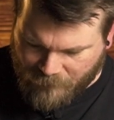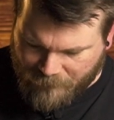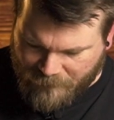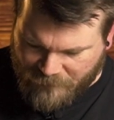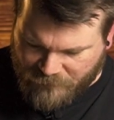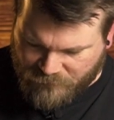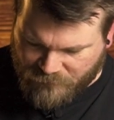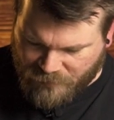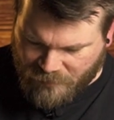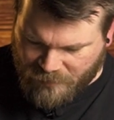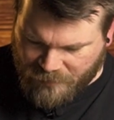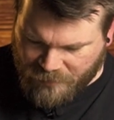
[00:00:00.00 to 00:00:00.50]
bit
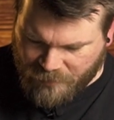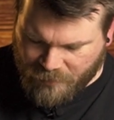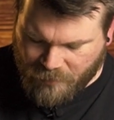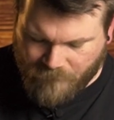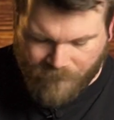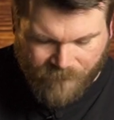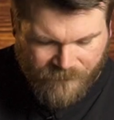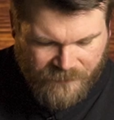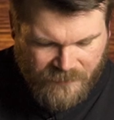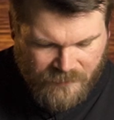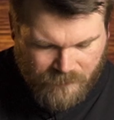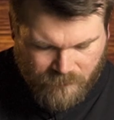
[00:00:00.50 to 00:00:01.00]
shinier,
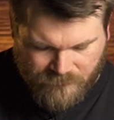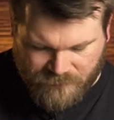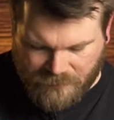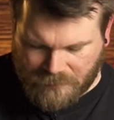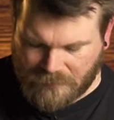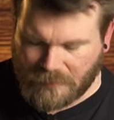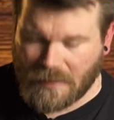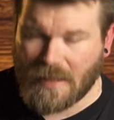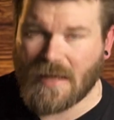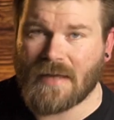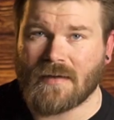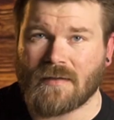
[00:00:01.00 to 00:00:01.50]
and it was a
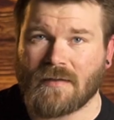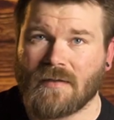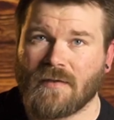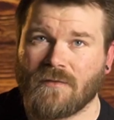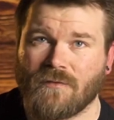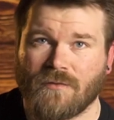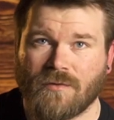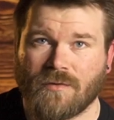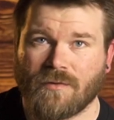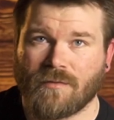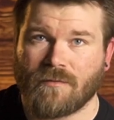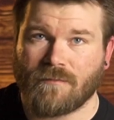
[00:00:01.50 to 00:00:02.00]
lot
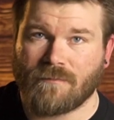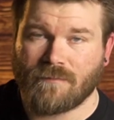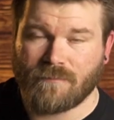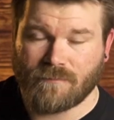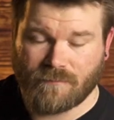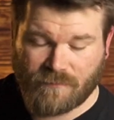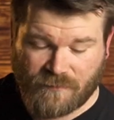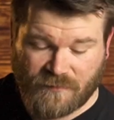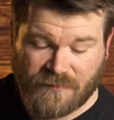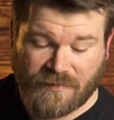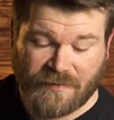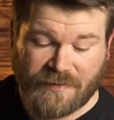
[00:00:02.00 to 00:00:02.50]
easier
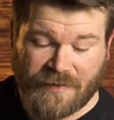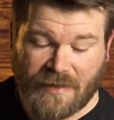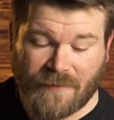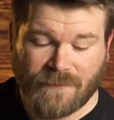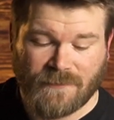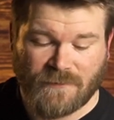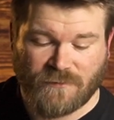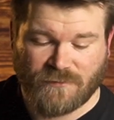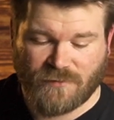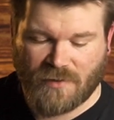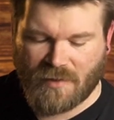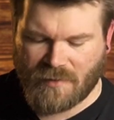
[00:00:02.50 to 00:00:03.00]
to get
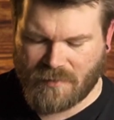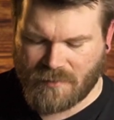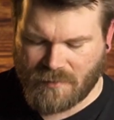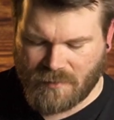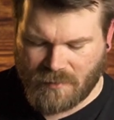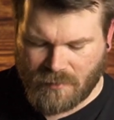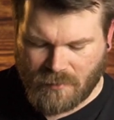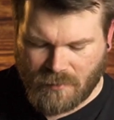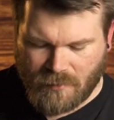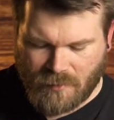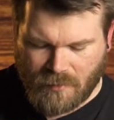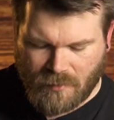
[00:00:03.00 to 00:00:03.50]
the shine,
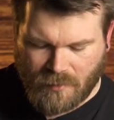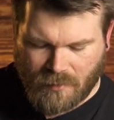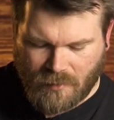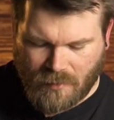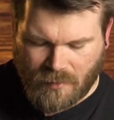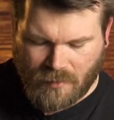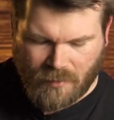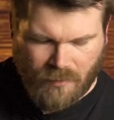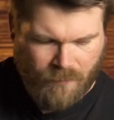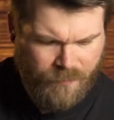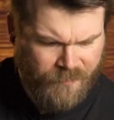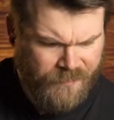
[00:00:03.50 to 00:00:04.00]

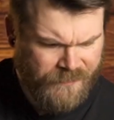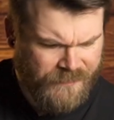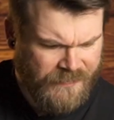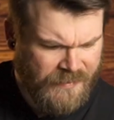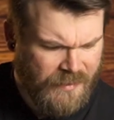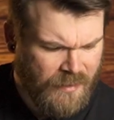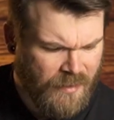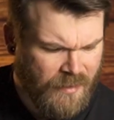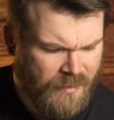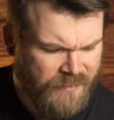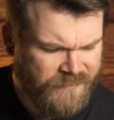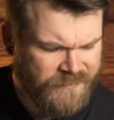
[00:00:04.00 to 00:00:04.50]
but they
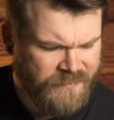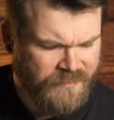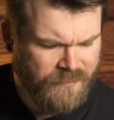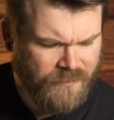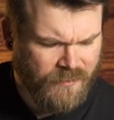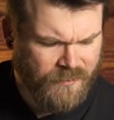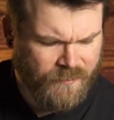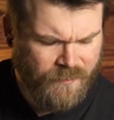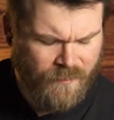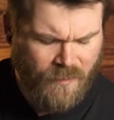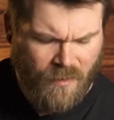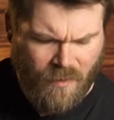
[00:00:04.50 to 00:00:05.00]
honestly
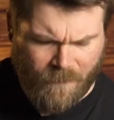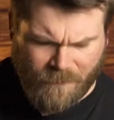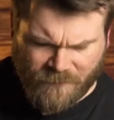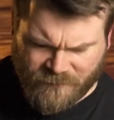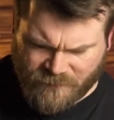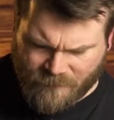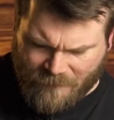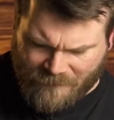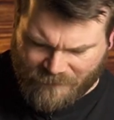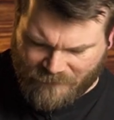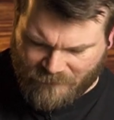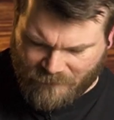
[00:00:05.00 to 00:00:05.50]
look almost
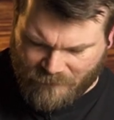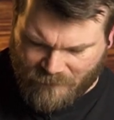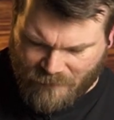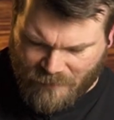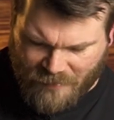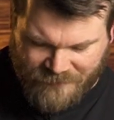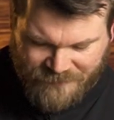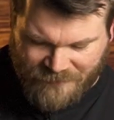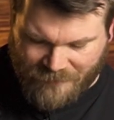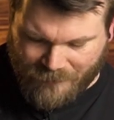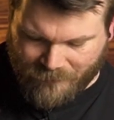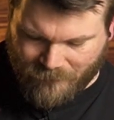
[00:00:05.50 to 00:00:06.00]
about
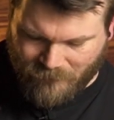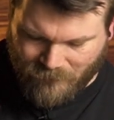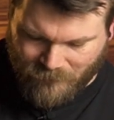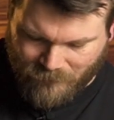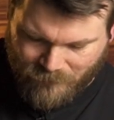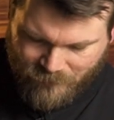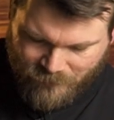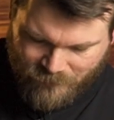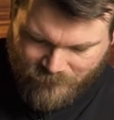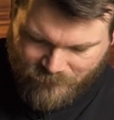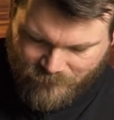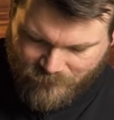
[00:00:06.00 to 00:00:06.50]
identical.
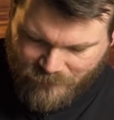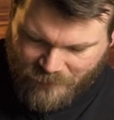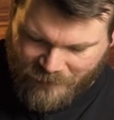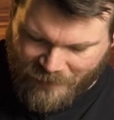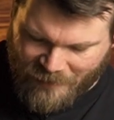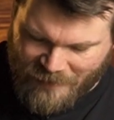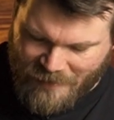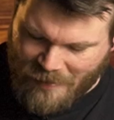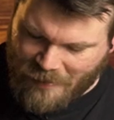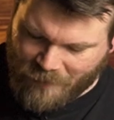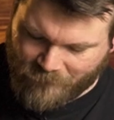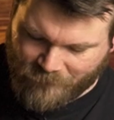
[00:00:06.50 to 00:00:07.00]
Like, I
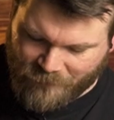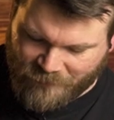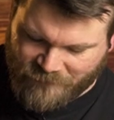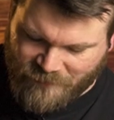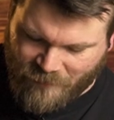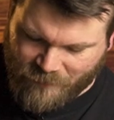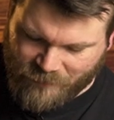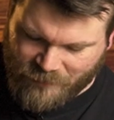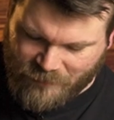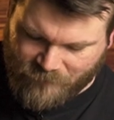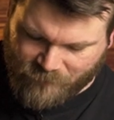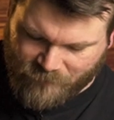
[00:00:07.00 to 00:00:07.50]
can't really tell
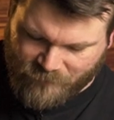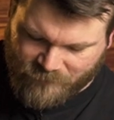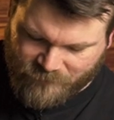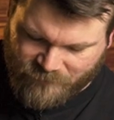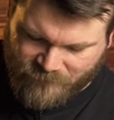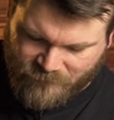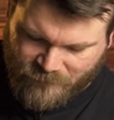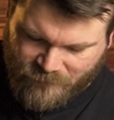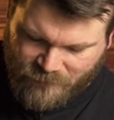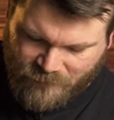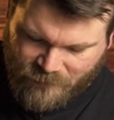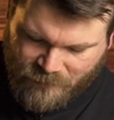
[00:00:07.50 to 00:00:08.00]
the difference.
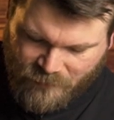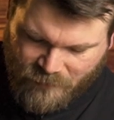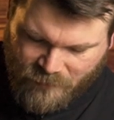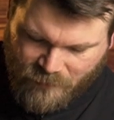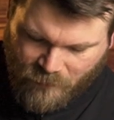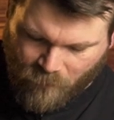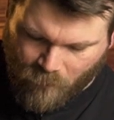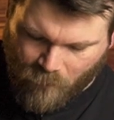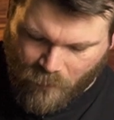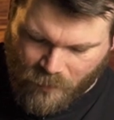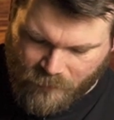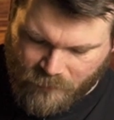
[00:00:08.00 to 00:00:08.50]

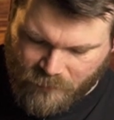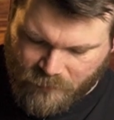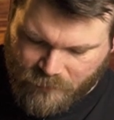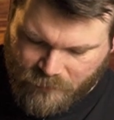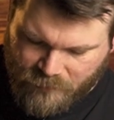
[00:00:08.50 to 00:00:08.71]
Water